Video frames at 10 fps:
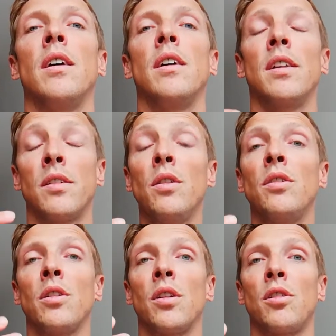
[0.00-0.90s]
It's good
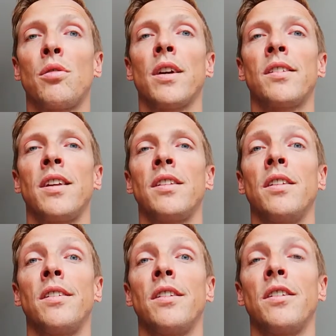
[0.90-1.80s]
to construct
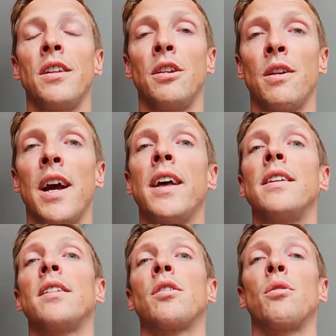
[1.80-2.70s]
sentences in your head.
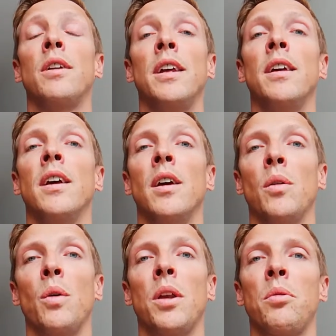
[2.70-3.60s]
That's already
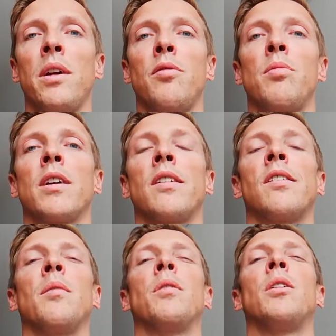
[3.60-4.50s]
one way of
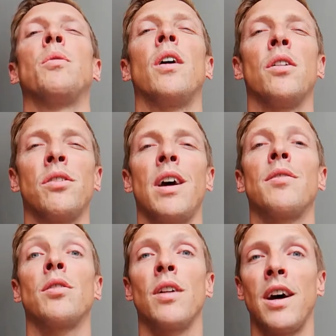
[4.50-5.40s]
practicing, but you will also
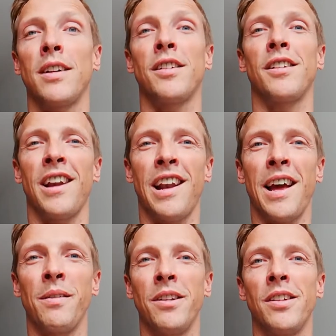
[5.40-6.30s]
have to utter that
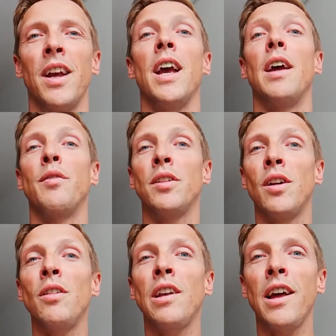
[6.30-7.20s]
language. If you
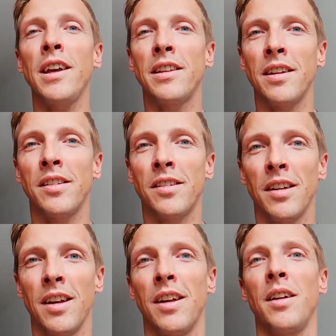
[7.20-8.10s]
don't like this
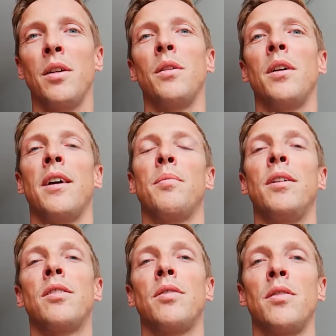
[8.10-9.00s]

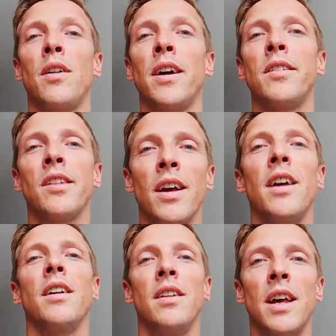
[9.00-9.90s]
piece of advice,
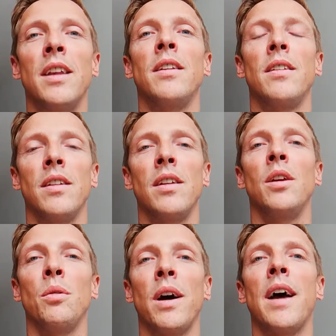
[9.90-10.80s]
then
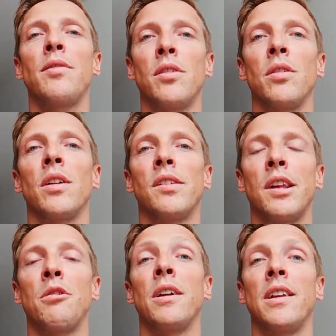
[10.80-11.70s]
you will have to
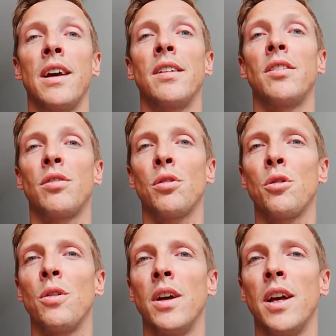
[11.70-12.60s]
consider it as
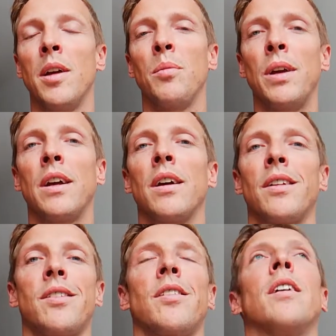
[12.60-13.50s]
true,
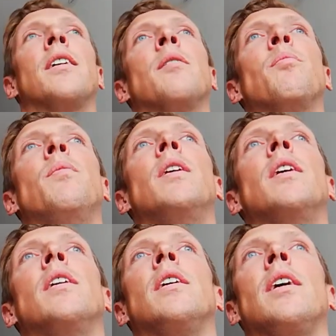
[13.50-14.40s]
because
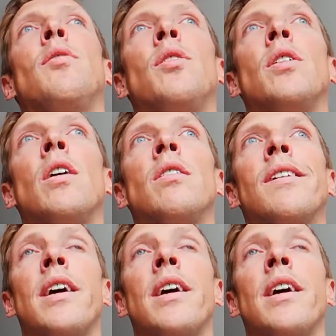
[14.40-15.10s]
if you don't